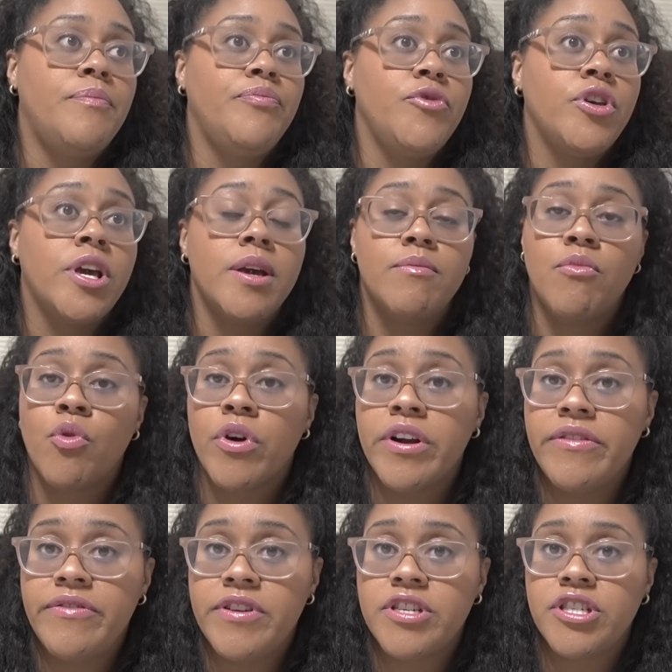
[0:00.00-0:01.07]
You get more
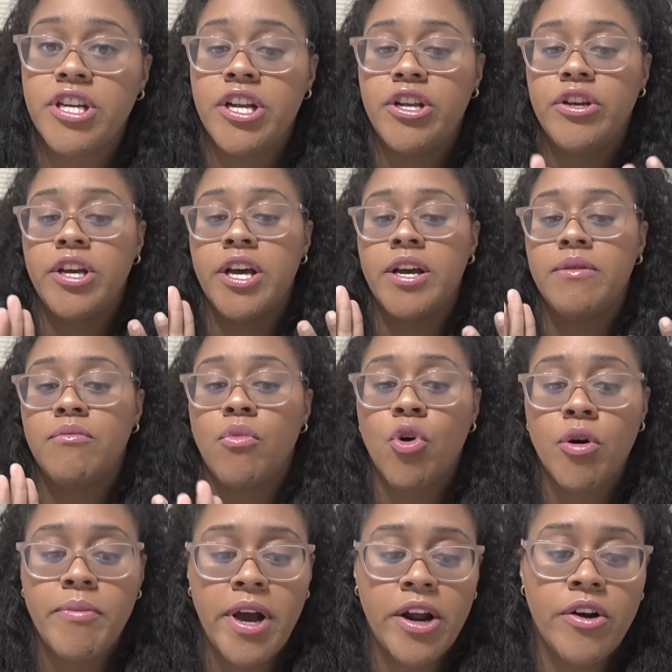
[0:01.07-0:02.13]
efficient, you get more
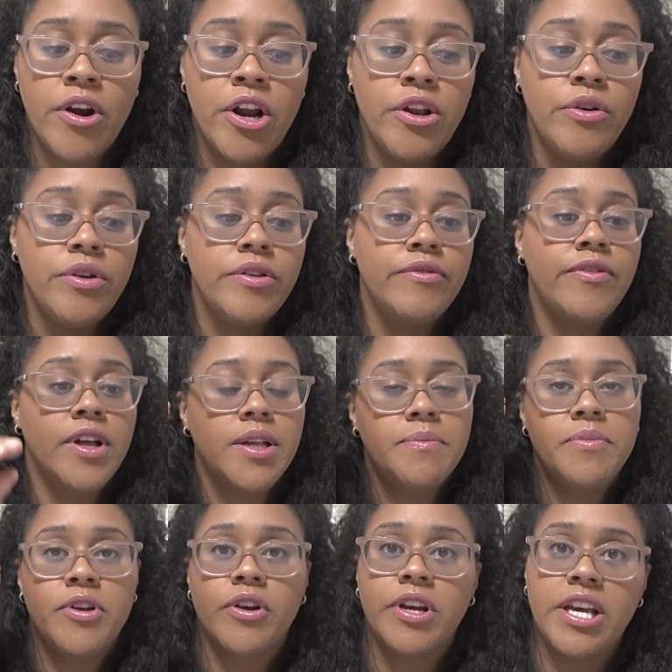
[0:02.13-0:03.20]
better, and you
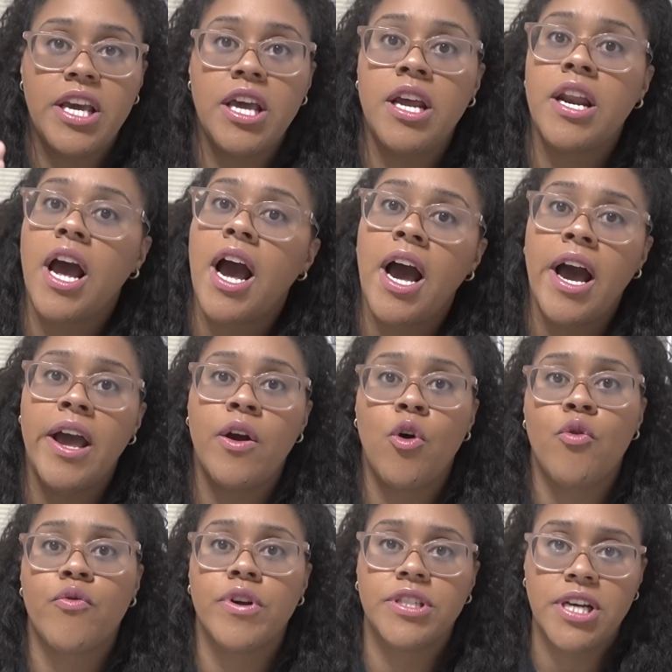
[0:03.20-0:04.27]
develop your keen eye
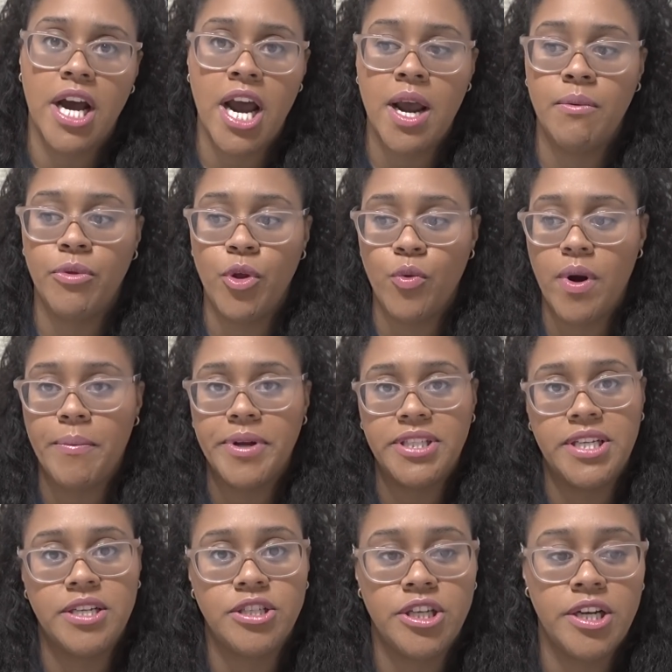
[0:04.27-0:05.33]
over time through
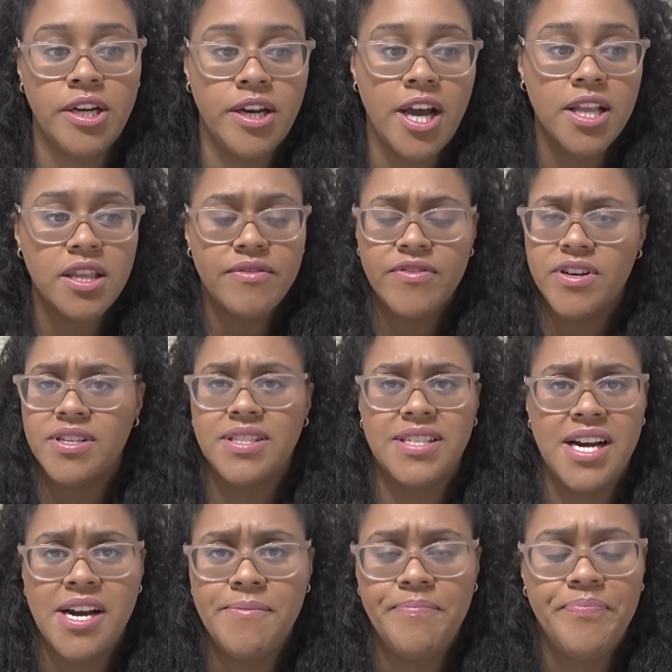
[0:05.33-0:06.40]
repetition, not the first
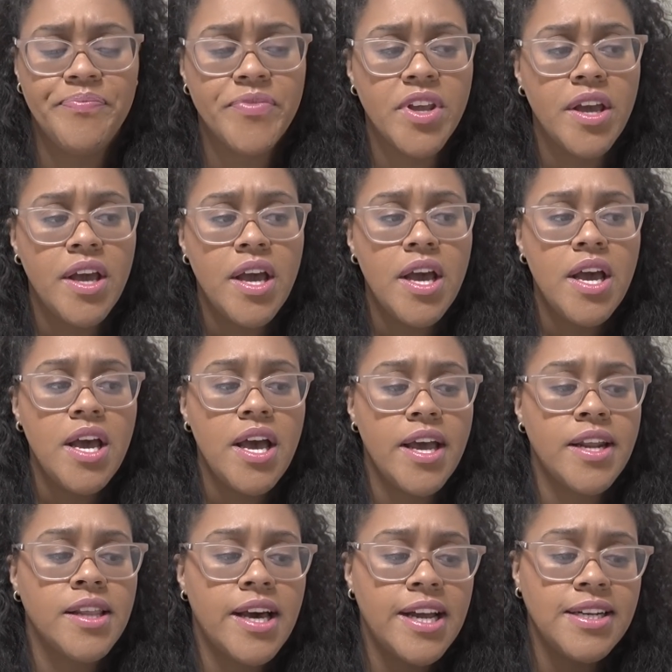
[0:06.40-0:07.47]
time. And
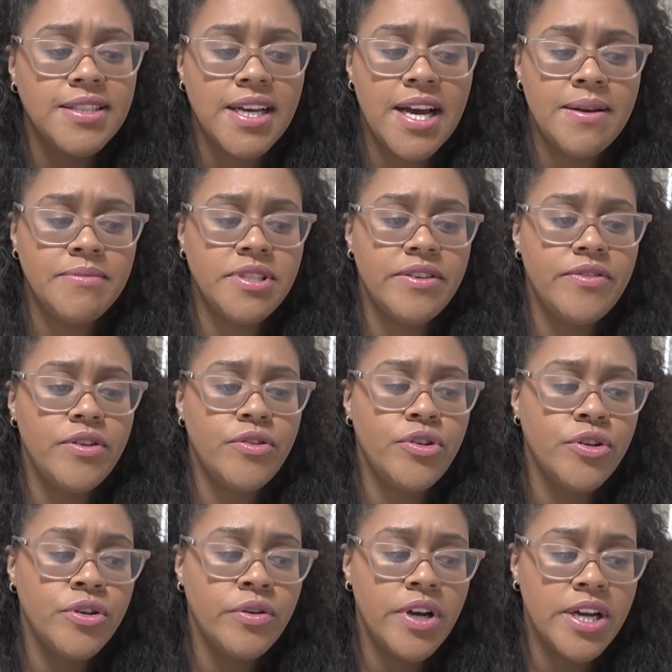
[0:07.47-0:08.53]
a lot of times, if you
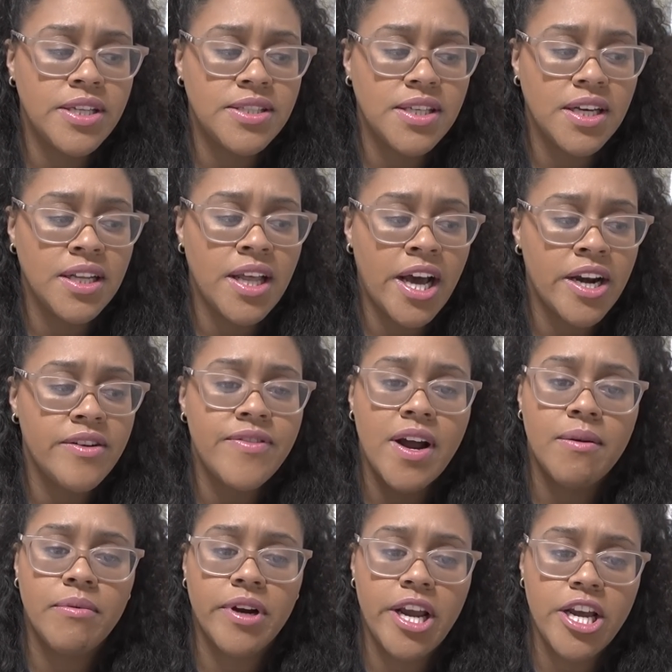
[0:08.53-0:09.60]
do, it's a lot of
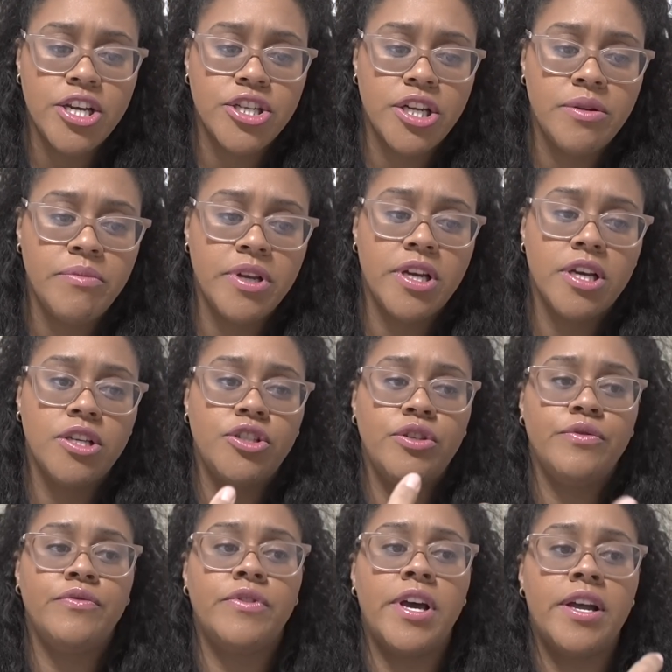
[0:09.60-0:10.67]
fabrication, because
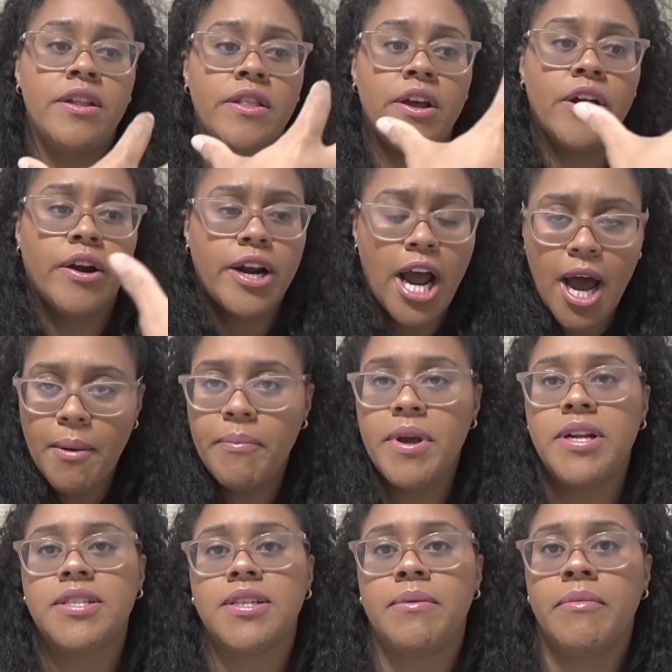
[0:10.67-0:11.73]
you've then there
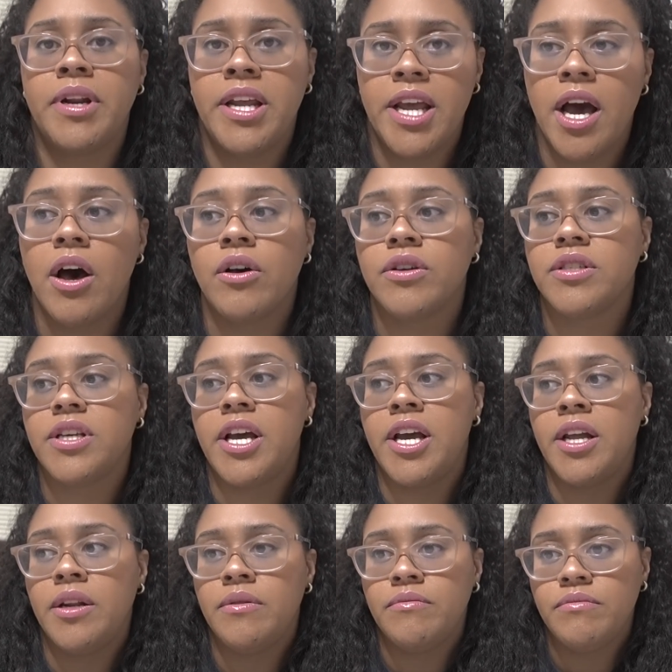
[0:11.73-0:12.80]
copied somebody else
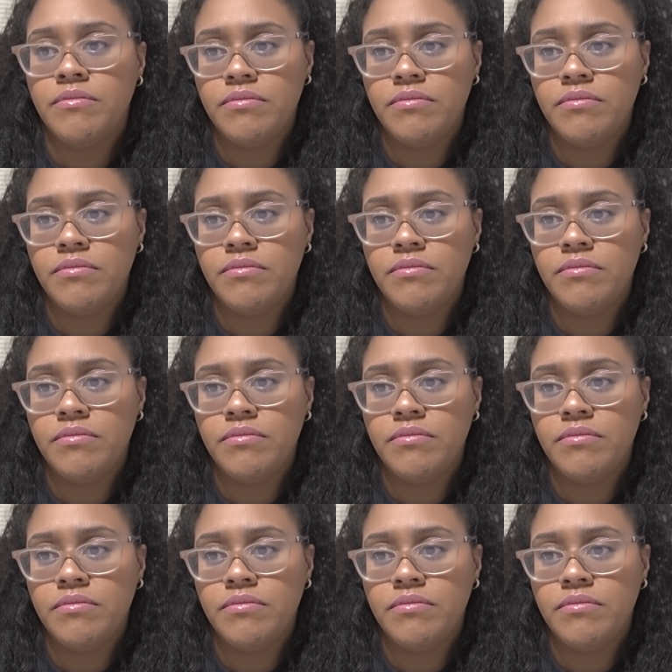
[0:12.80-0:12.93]
and